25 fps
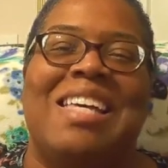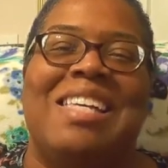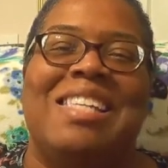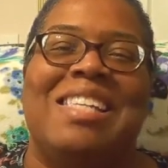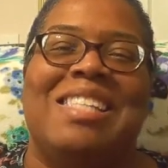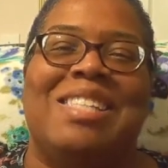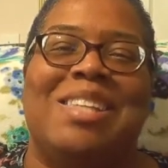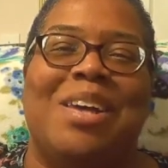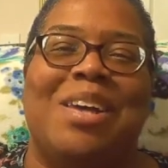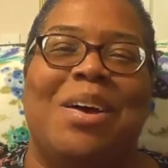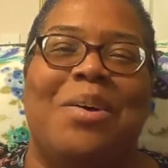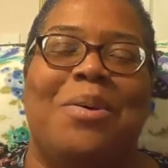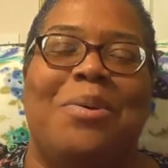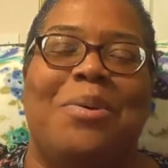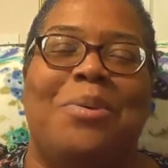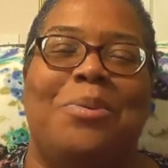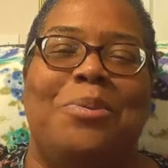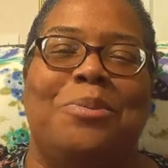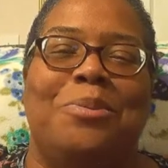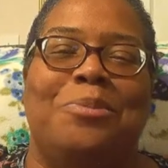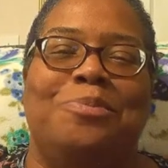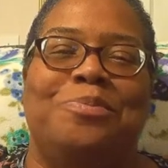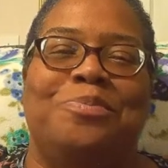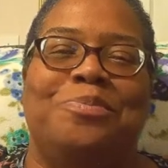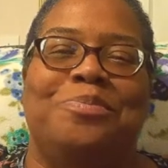
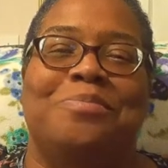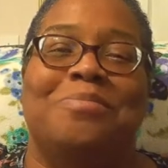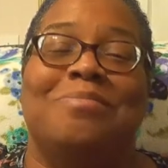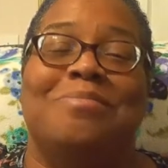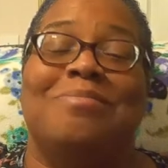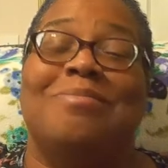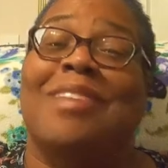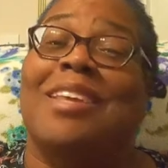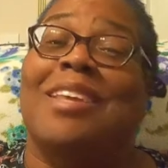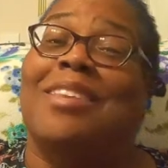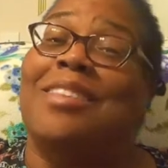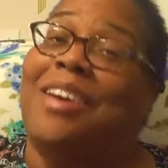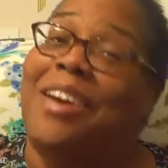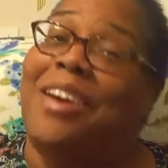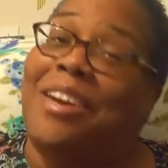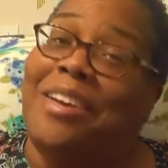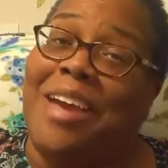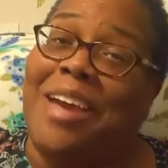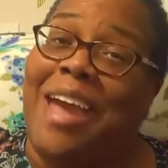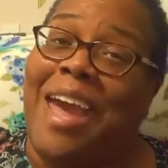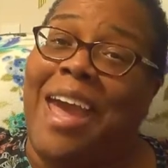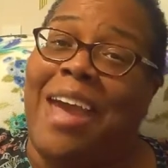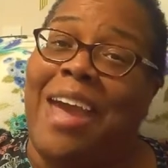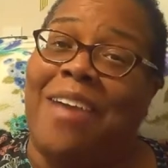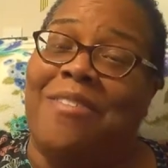So there
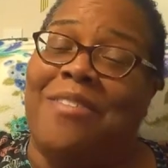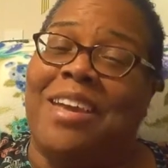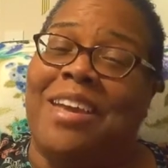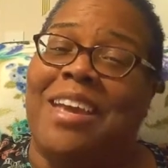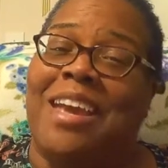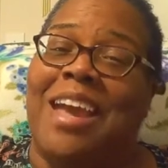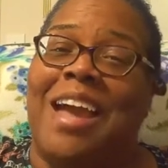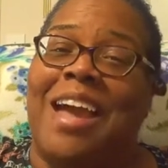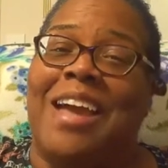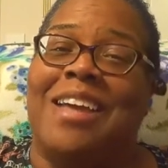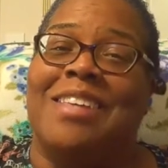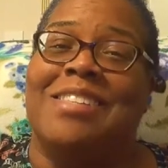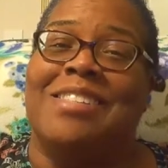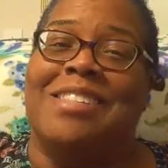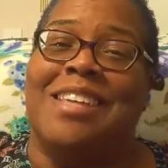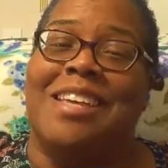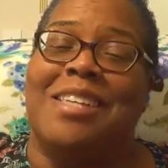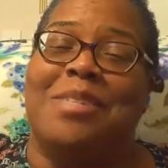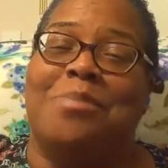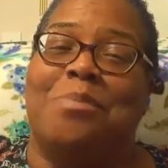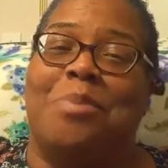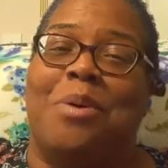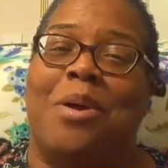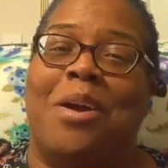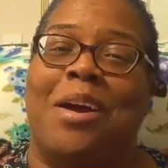you have it, guys.
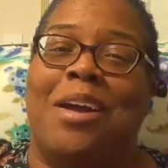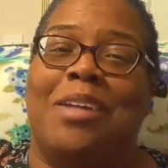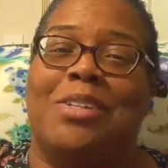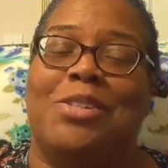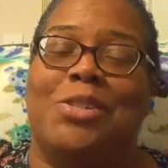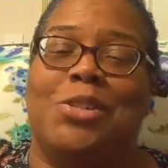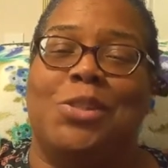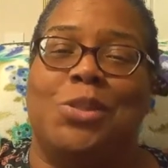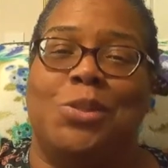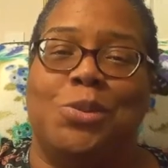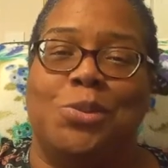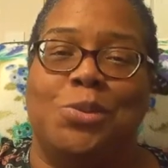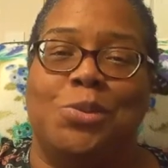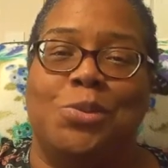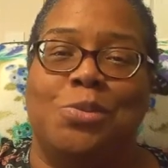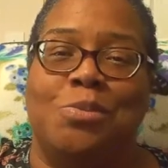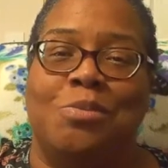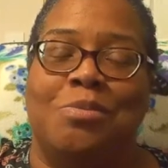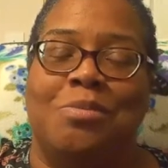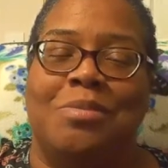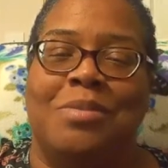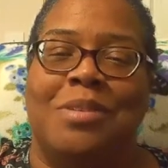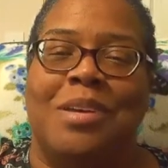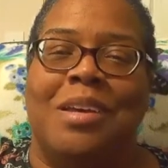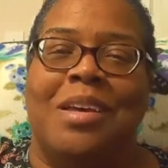That's part two
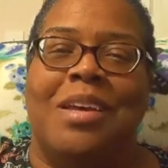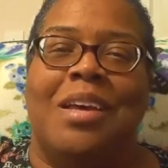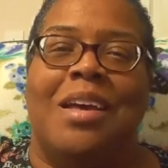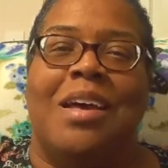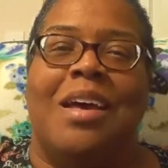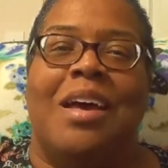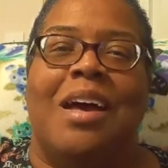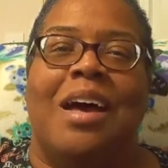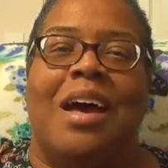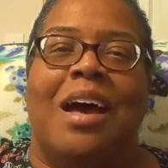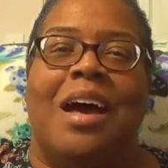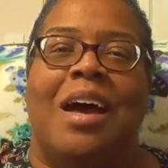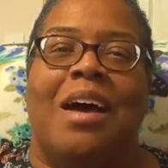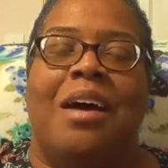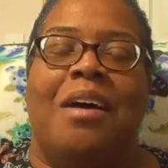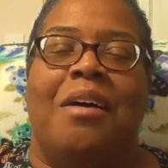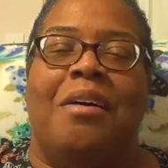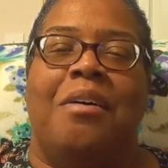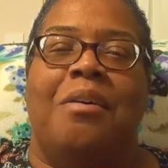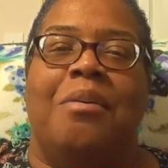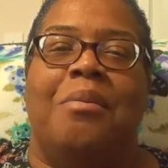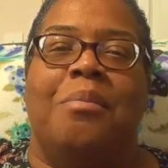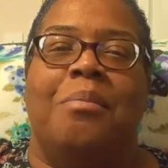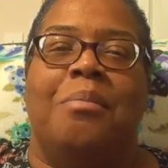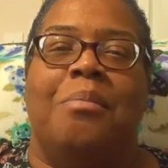
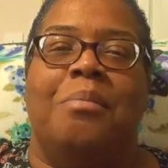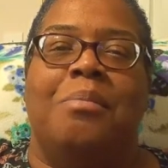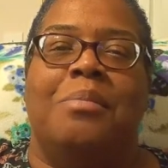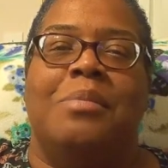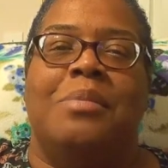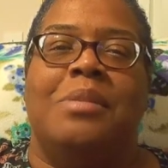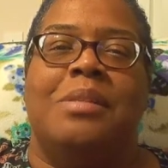um,